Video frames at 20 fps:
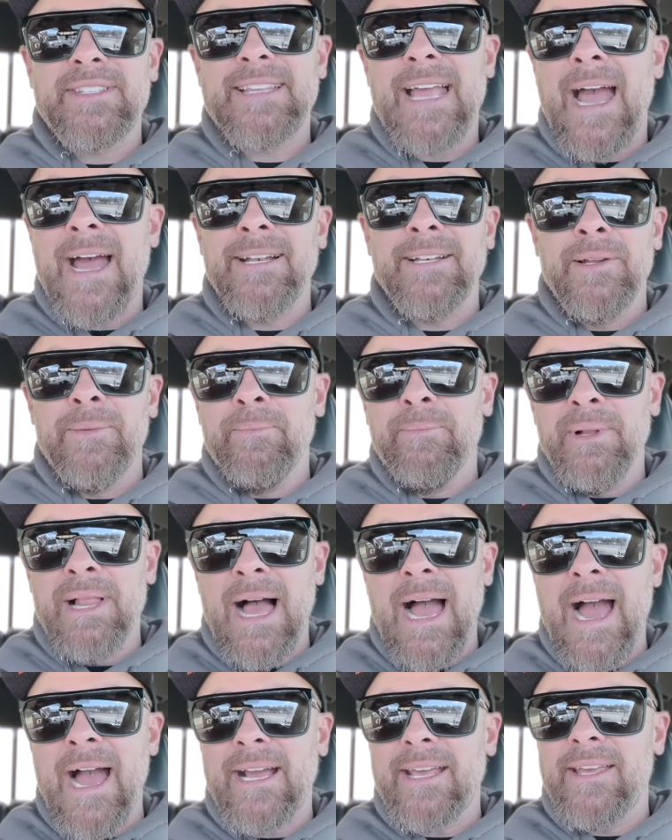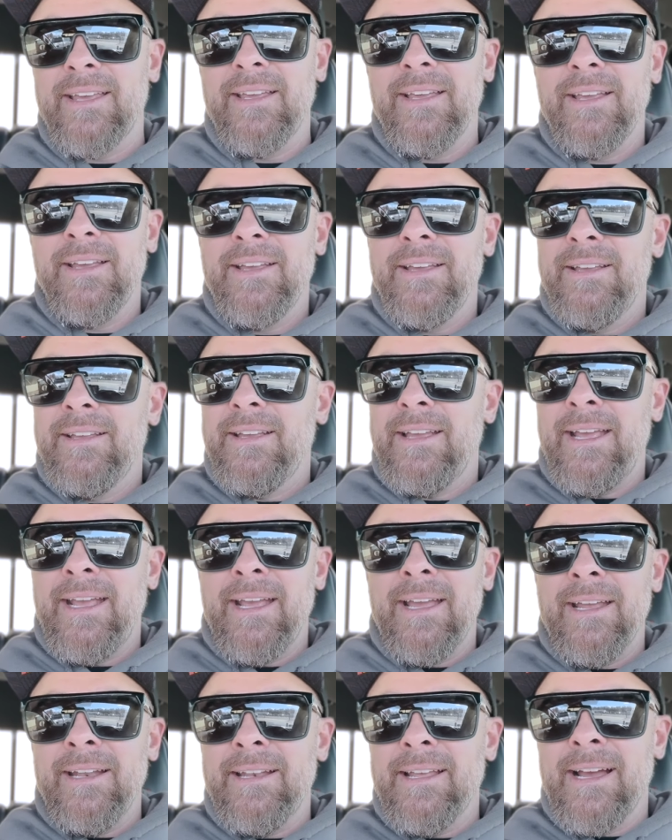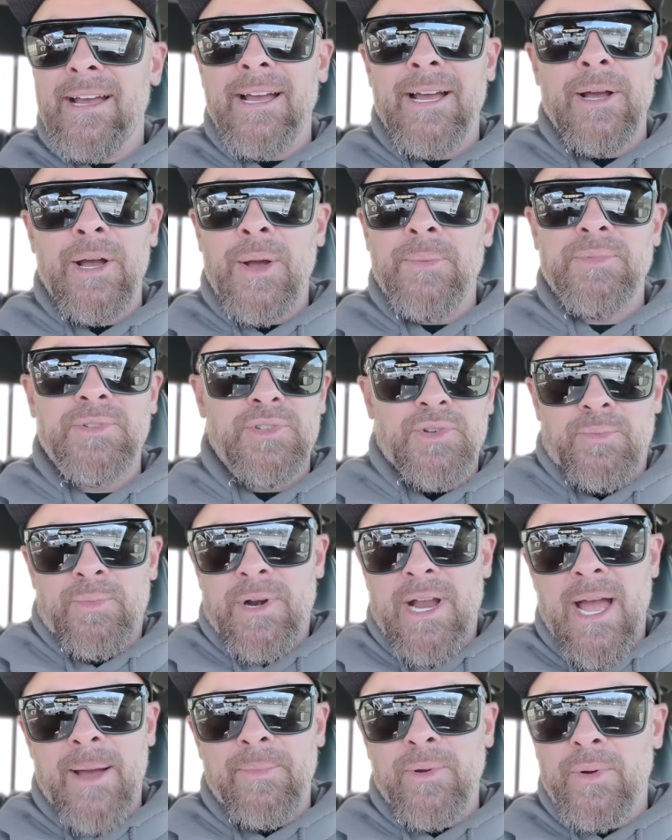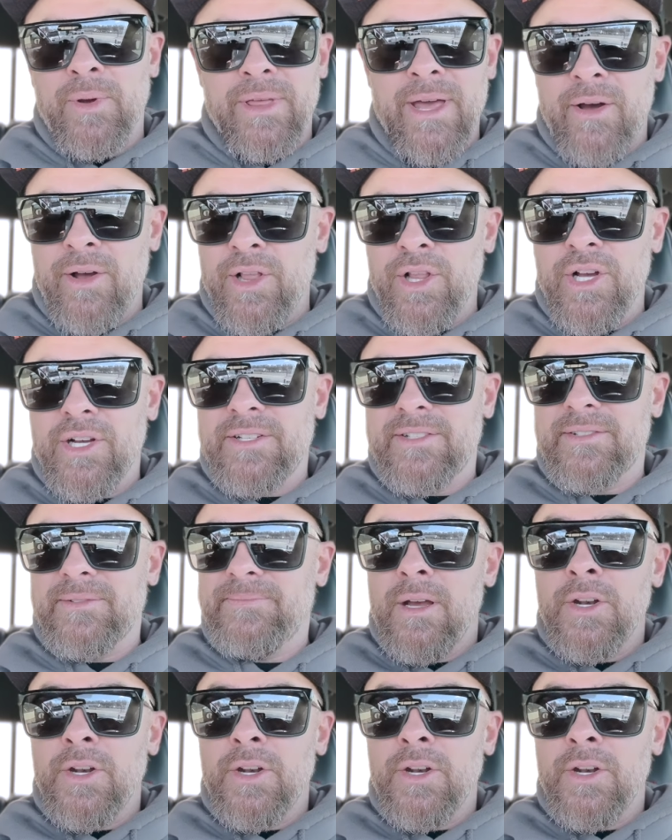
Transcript: satin and black, and I'm super happy with how it looks.